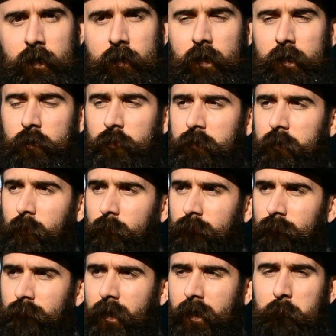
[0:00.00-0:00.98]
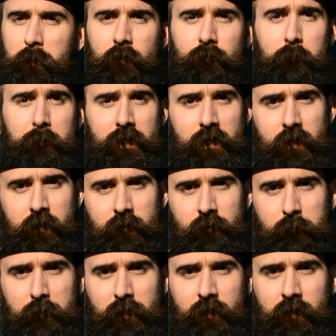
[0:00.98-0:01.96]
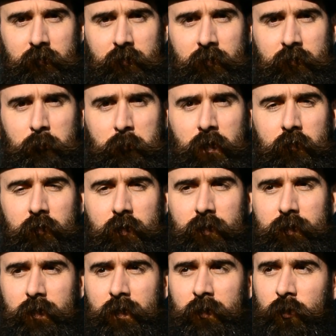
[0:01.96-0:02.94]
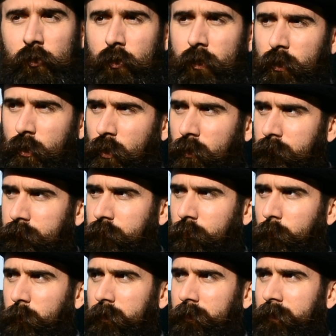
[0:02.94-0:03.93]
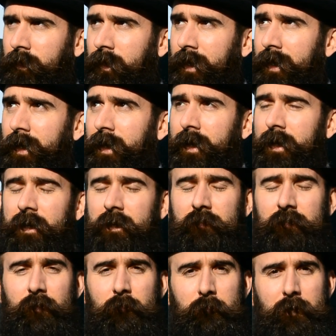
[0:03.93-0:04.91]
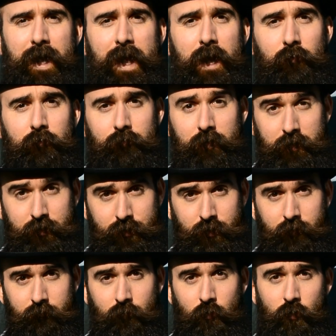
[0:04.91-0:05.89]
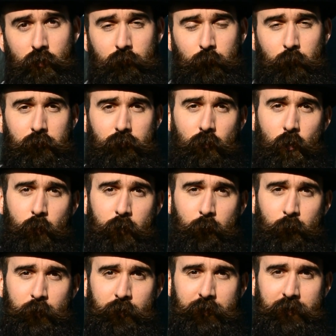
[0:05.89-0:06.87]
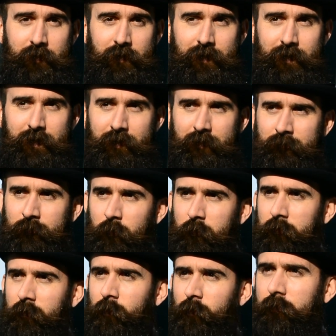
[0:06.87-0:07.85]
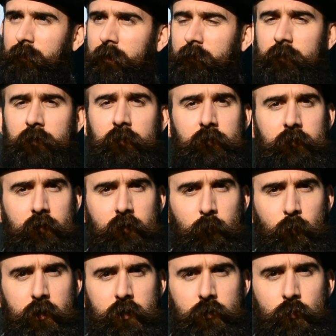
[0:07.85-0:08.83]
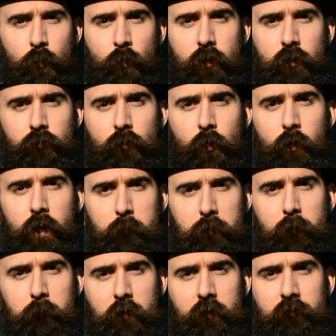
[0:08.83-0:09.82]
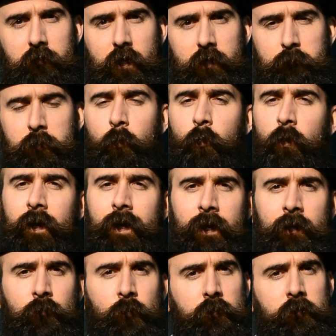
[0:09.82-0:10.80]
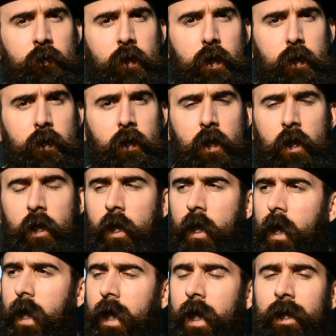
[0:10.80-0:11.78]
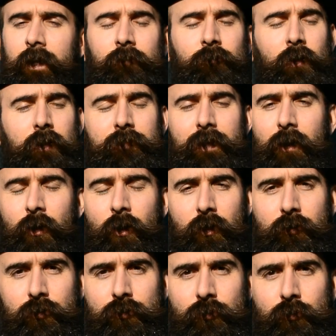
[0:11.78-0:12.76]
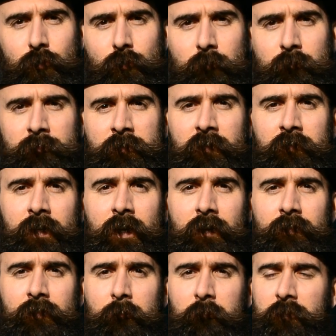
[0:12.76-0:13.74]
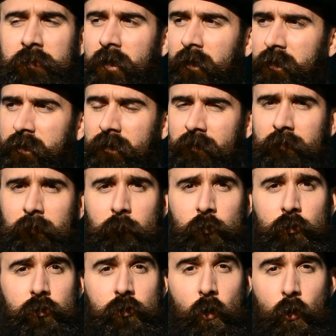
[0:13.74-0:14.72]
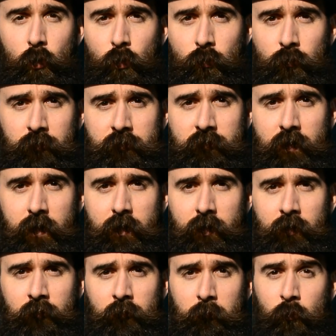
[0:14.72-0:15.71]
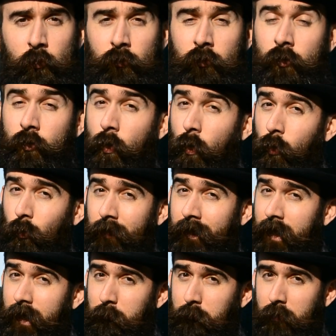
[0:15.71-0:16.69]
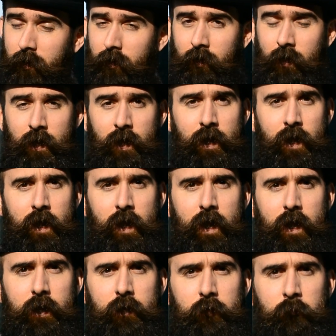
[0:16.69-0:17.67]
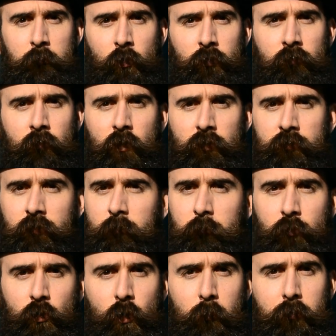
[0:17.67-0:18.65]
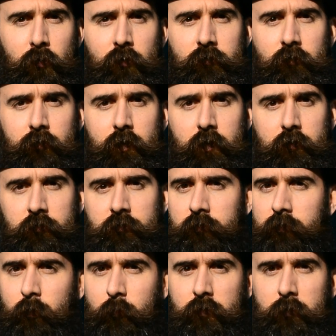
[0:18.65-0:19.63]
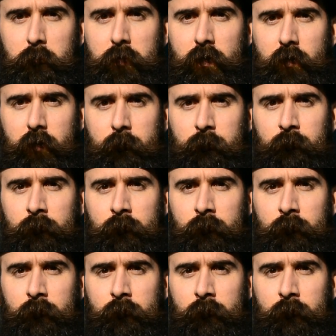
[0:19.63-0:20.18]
I usually don't recommend it for beginners because it is a bit of a learning curve to it. There's some aggravation involved with growing one, so there's of things to consider when you want to grow an epic mustache. But we're going to get into it today. It's not that hard to do, just takes some diligence, some good goal setting, some good goal keeping, and most of all just some good old perseverance, just like with the beard.